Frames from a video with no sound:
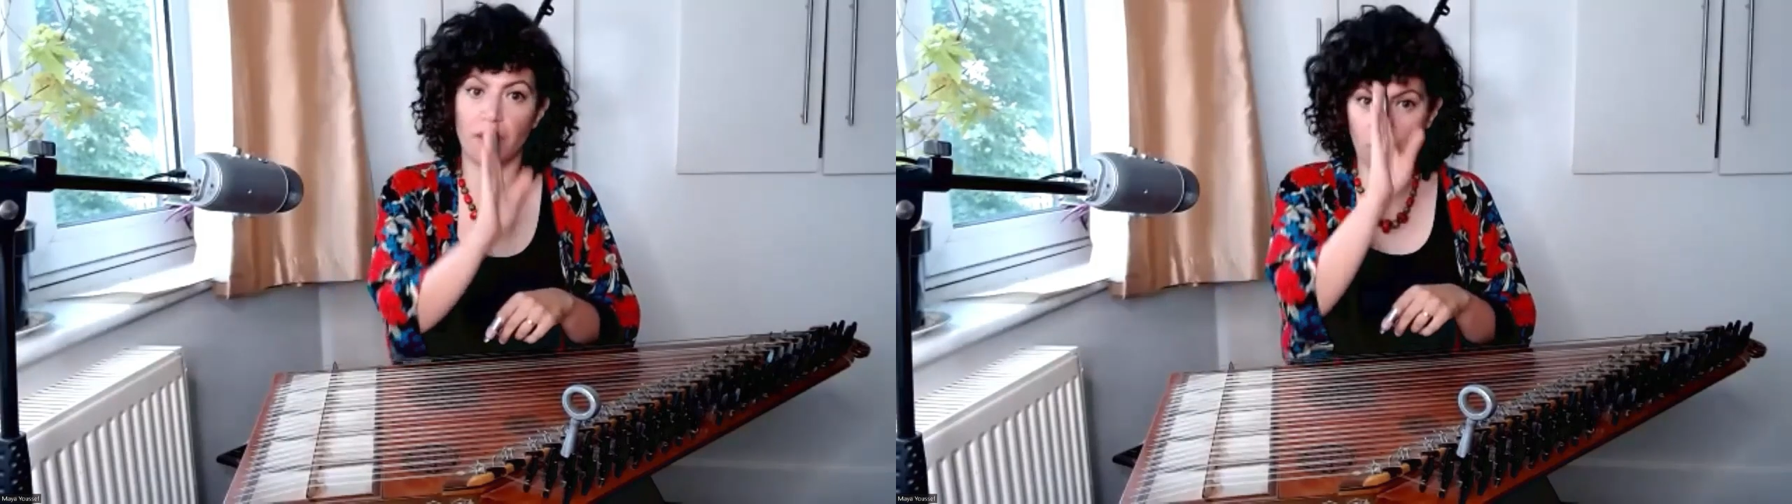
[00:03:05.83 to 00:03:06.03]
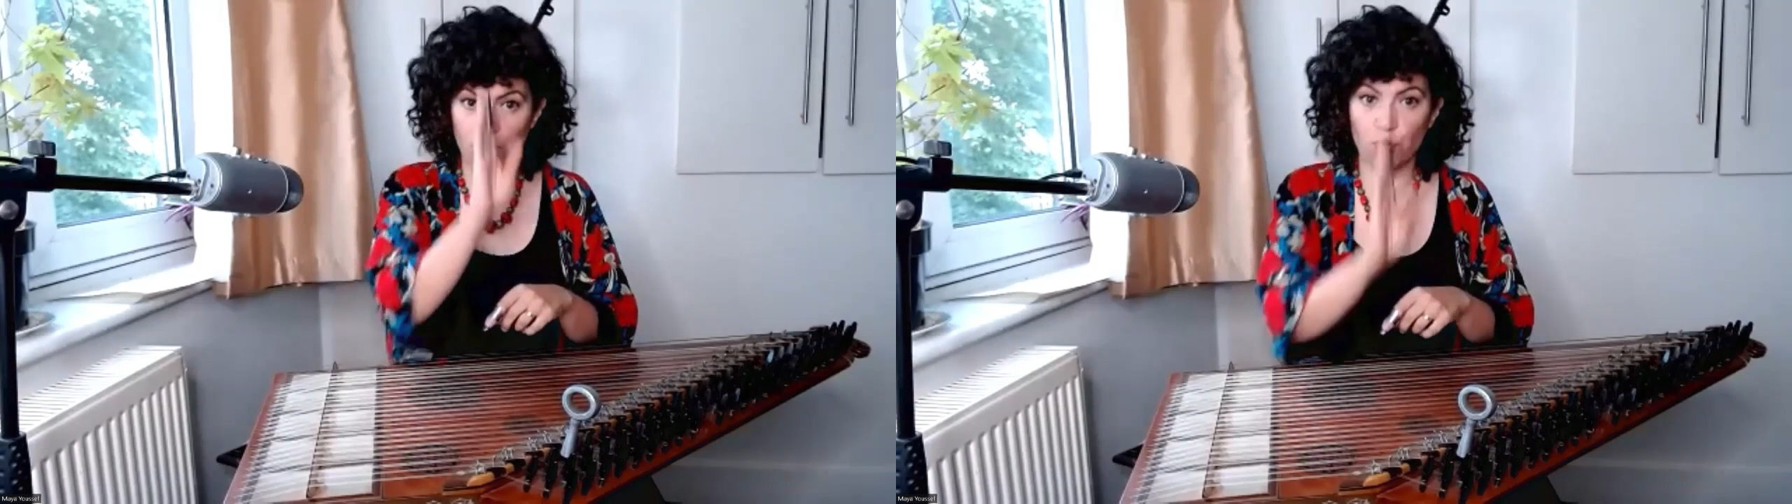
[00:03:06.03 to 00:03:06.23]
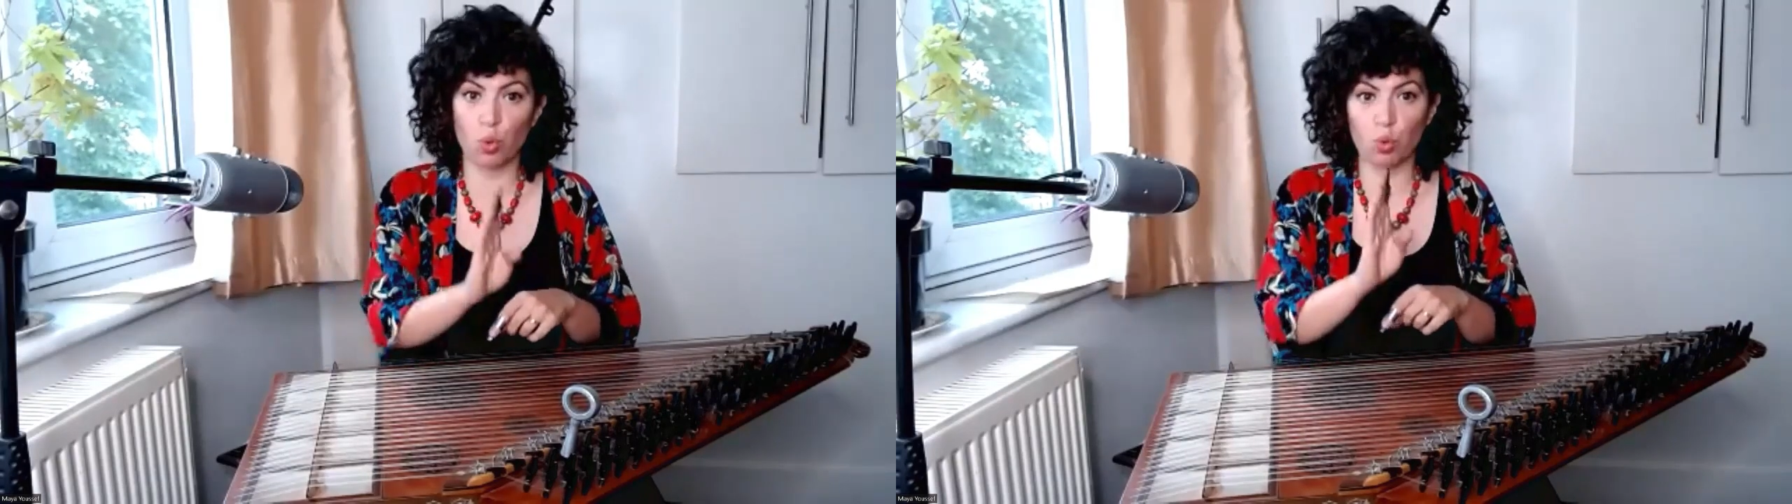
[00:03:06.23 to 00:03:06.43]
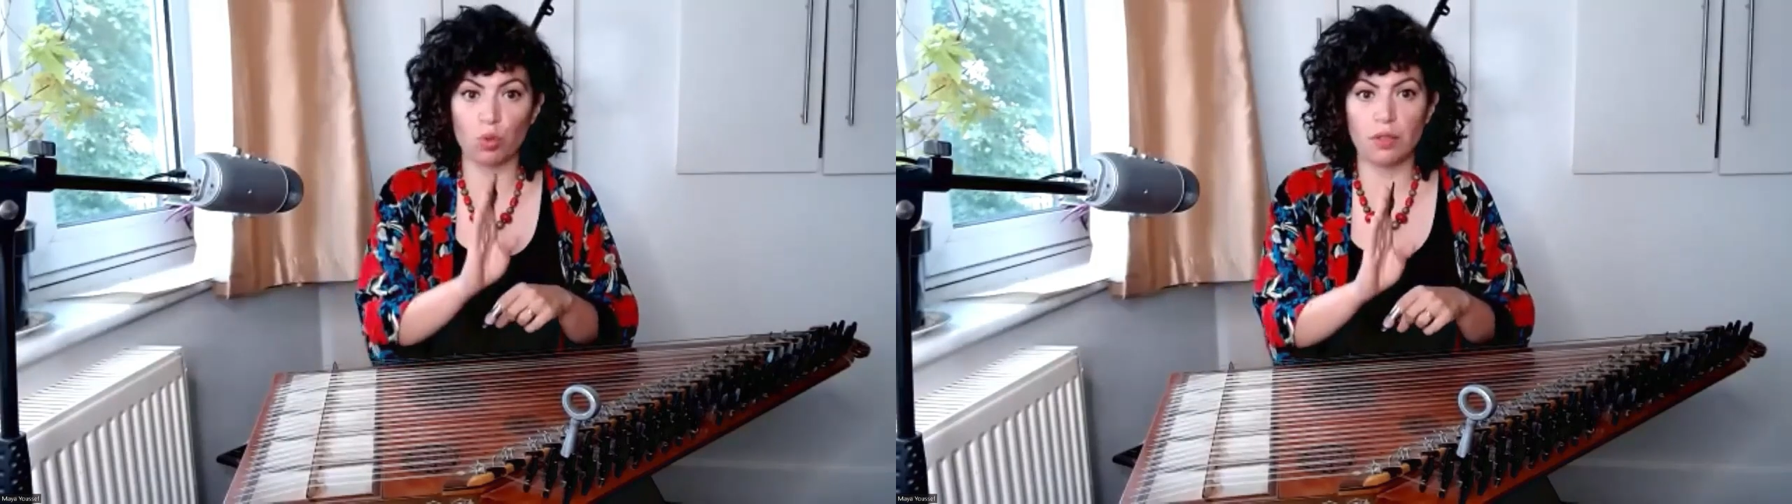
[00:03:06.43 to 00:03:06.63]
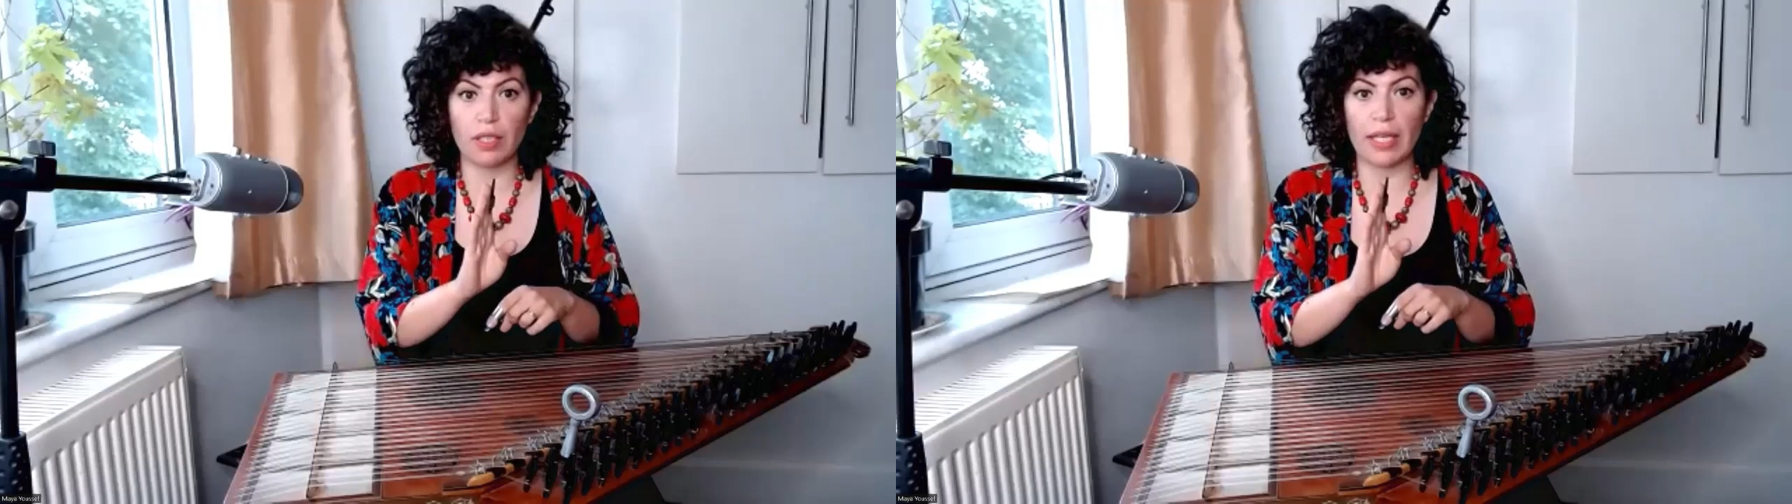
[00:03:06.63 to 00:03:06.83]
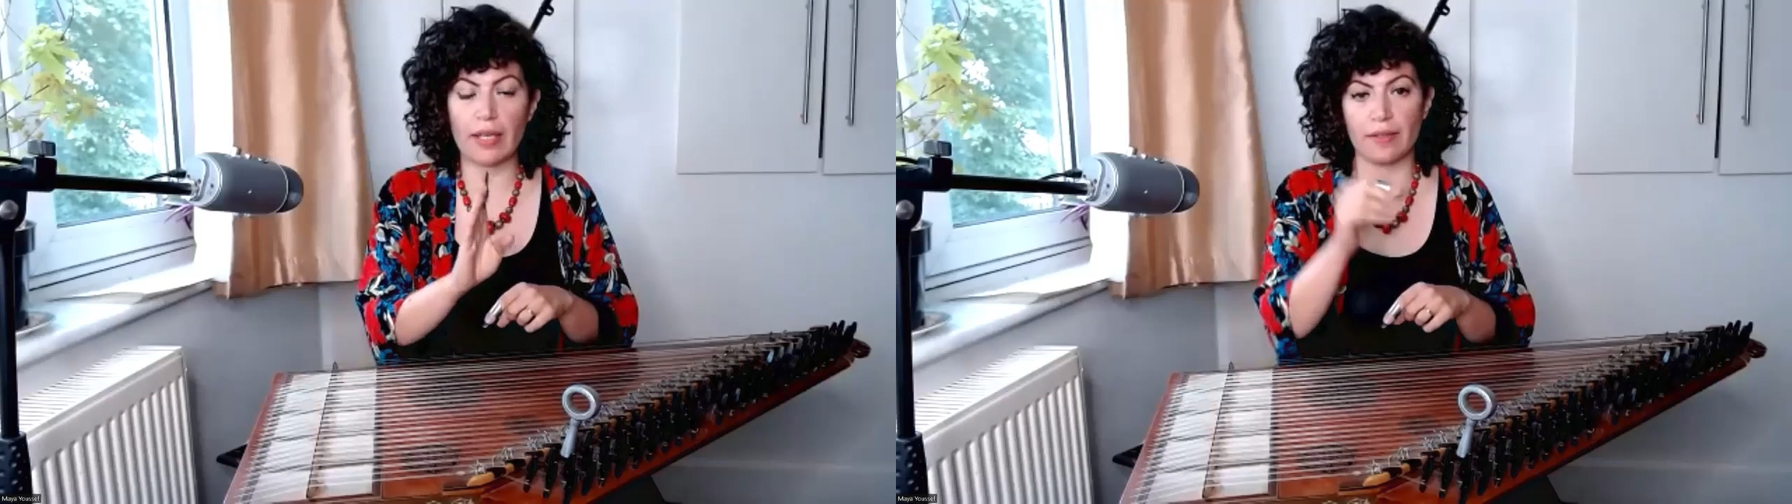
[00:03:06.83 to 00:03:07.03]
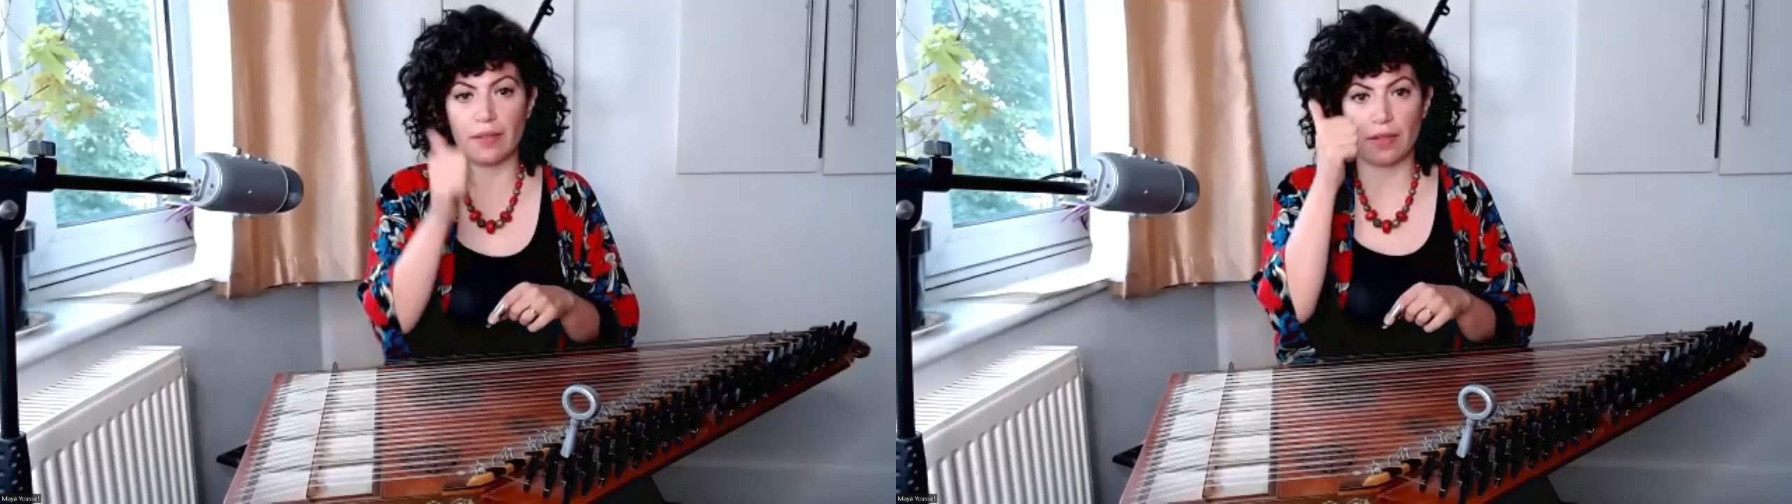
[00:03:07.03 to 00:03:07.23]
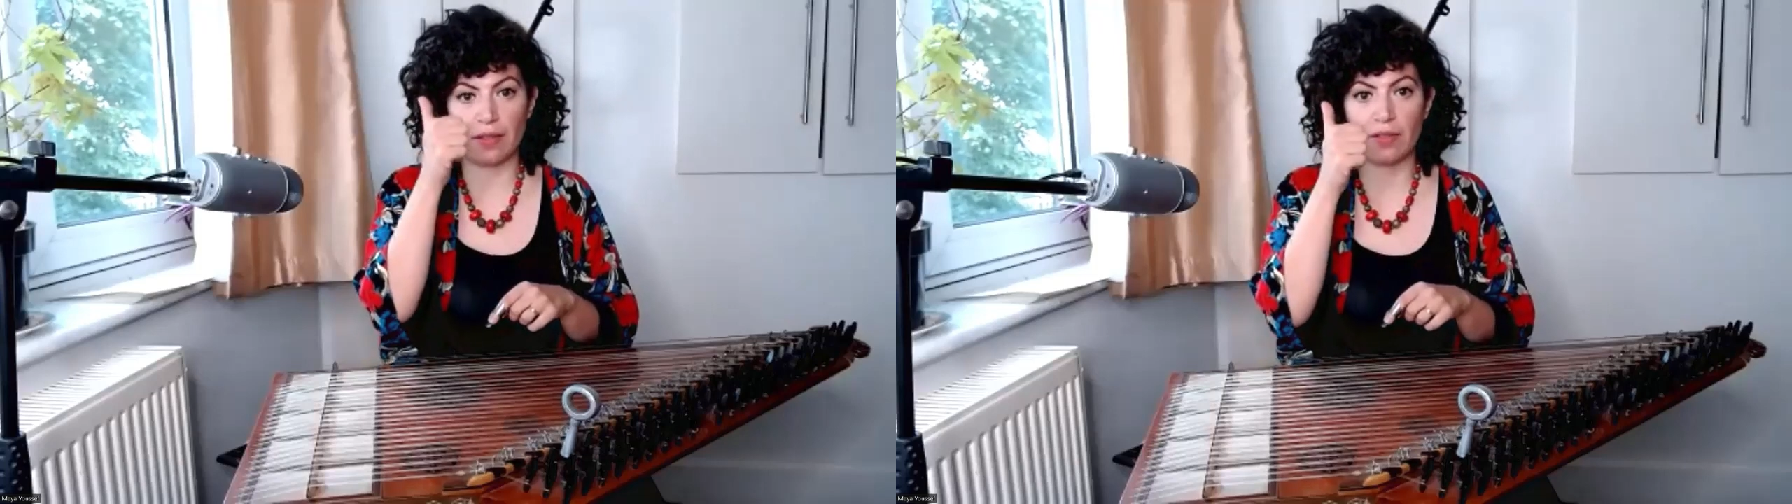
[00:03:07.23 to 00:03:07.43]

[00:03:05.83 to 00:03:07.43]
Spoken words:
your rule is